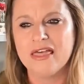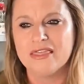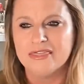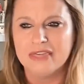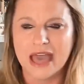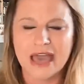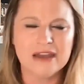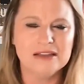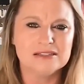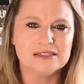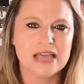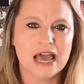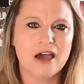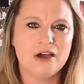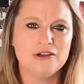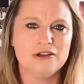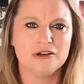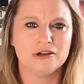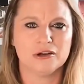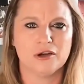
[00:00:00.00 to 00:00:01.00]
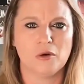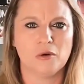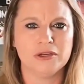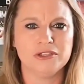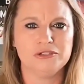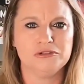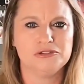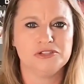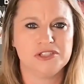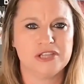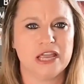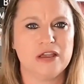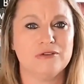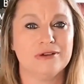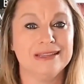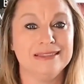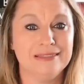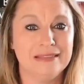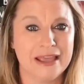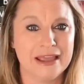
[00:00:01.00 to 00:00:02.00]
That is how you're going to stay
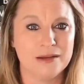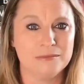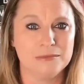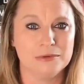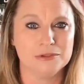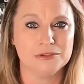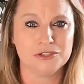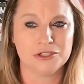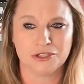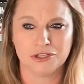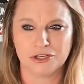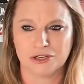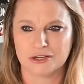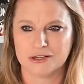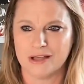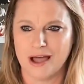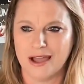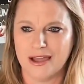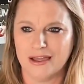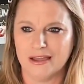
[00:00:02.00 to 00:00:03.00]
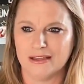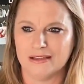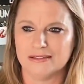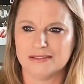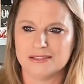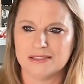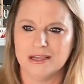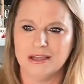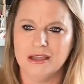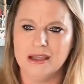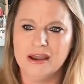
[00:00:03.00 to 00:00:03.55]
relatable to your clients.